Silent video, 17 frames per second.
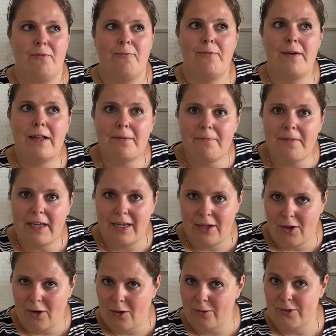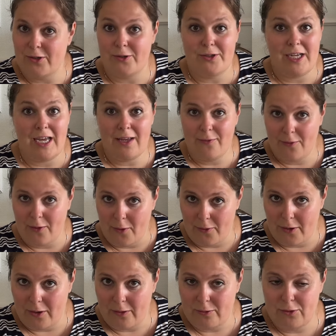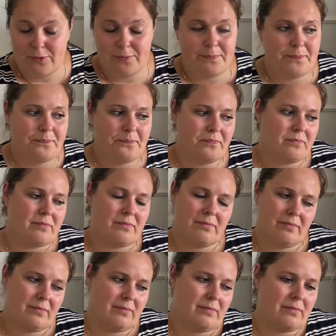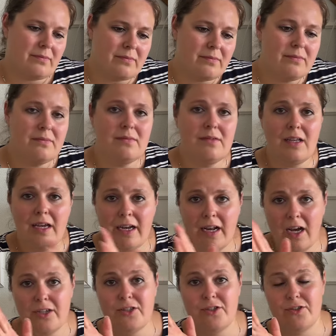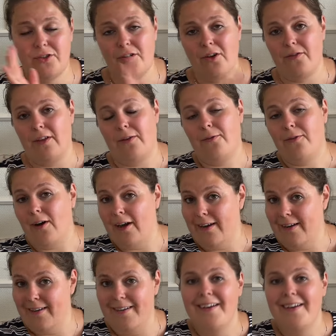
film videos or take photos and I just thought that fine,